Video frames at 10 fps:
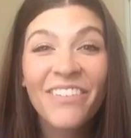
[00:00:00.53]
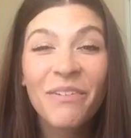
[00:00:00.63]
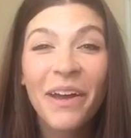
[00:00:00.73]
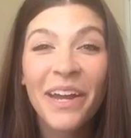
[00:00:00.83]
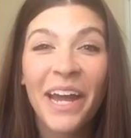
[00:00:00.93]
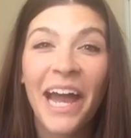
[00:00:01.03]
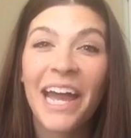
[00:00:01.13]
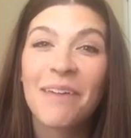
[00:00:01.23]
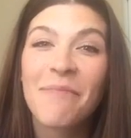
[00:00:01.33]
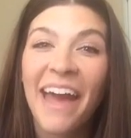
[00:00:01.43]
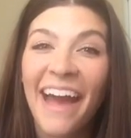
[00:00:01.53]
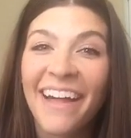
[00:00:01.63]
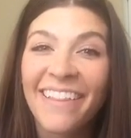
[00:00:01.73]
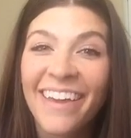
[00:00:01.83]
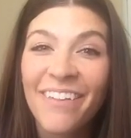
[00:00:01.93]
everyone, I'm
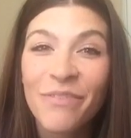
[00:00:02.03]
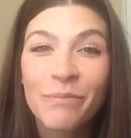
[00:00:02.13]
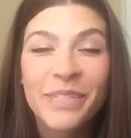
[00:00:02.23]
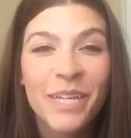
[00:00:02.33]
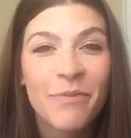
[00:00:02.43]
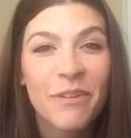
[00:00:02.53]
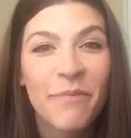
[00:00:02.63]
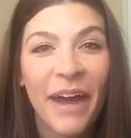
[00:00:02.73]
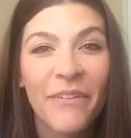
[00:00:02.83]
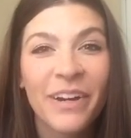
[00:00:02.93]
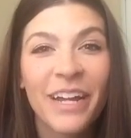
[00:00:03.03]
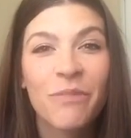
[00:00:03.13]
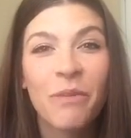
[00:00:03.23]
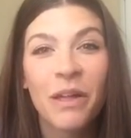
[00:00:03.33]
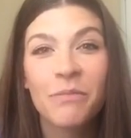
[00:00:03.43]
Allie from Team Empower
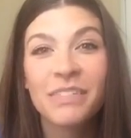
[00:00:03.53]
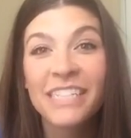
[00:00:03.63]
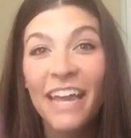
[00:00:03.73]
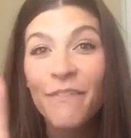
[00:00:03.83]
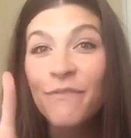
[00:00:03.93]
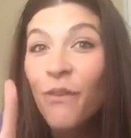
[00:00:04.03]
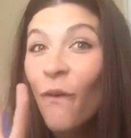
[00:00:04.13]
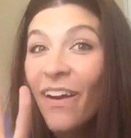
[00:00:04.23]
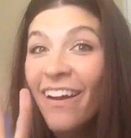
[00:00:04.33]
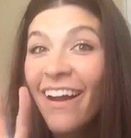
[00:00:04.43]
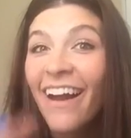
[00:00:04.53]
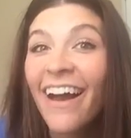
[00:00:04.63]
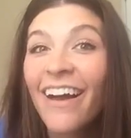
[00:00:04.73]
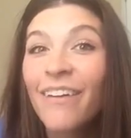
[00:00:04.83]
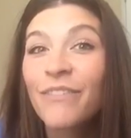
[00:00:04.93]
and welcome to day 4
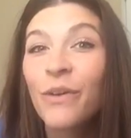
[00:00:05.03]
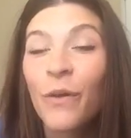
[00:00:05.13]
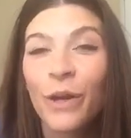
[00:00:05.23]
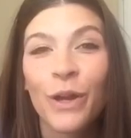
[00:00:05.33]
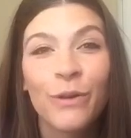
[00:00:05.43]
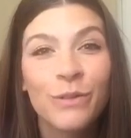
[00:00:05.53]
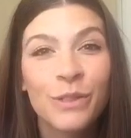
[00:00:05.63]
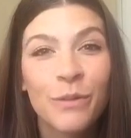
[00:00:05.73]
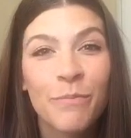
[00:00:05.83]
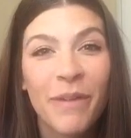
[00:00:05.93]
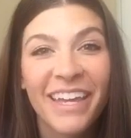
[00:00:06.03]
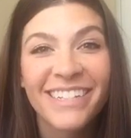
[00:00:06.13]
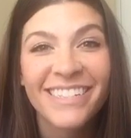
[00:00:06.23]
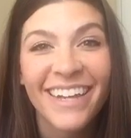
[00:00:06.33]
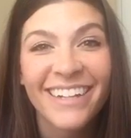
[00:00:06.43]
of your Coach
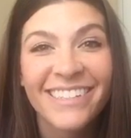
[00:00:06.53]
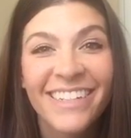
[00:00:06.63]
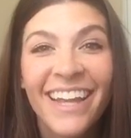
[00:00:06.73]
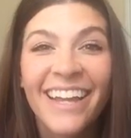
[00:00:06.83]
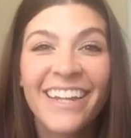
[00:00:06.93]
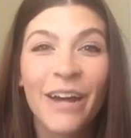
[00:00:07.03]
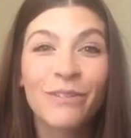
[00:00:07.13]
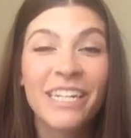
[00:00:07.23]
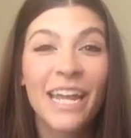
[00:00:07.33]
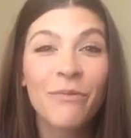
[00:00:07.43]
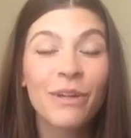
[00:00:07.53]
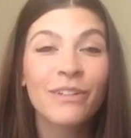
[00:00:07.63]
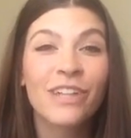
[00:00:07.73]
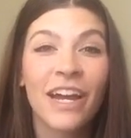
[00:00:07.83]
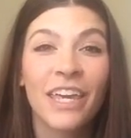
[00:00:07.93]
Basics. Now today we are
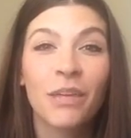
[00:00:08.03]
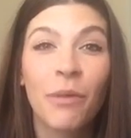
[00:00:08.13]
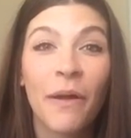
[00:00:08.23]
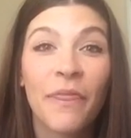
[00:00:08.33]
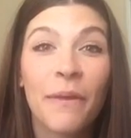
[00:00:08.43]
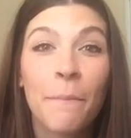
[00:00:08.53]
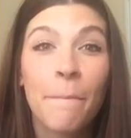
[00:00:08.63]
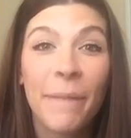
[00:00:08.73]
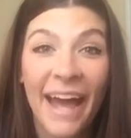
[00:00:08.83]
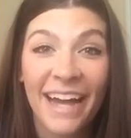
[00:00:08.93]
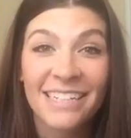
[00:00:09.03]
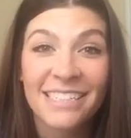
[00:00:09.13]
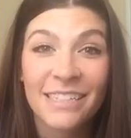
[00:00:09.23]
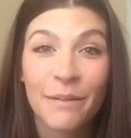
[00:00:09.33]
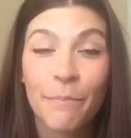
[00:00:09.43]
talking about the
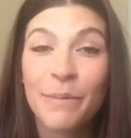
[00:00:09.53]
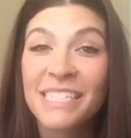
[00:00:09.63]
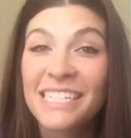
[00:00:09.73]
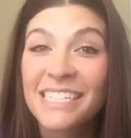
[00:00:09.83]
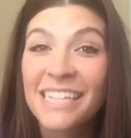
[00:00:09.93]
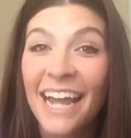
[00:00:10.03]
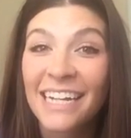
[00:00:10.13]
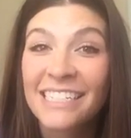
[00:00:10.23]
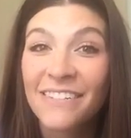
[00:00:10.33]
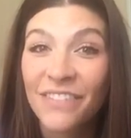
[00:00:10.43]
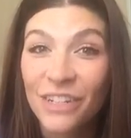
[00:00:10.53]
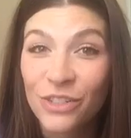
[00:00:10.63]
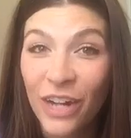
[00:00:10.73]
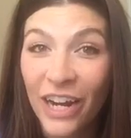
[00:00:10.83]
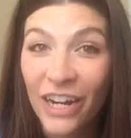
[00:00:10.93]
BAT, the Business Activity
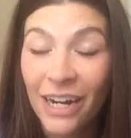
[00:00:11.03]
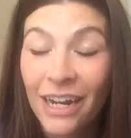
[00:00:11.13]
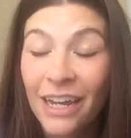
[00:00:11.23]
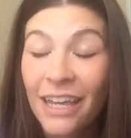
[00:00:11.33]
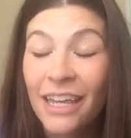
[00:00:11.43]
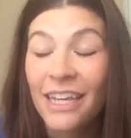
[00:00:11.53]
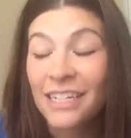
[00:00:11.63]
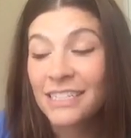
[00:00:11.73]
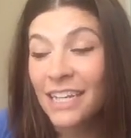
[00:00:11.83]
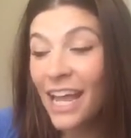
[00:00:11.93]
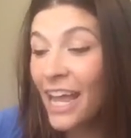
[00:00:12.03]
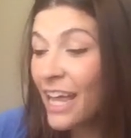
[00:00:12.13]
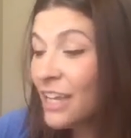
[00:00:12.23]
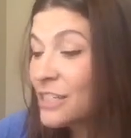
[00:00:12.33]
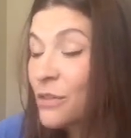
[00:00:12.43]
Tracker. And
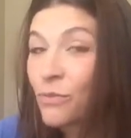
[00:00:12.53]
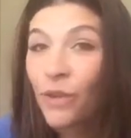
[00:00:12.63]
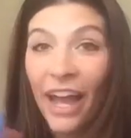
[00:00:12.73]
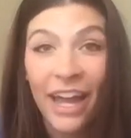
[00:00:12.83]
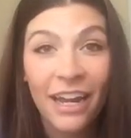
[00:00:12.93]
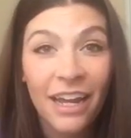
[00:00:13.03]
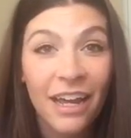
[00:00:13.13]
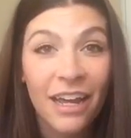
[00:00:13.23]
today, as you read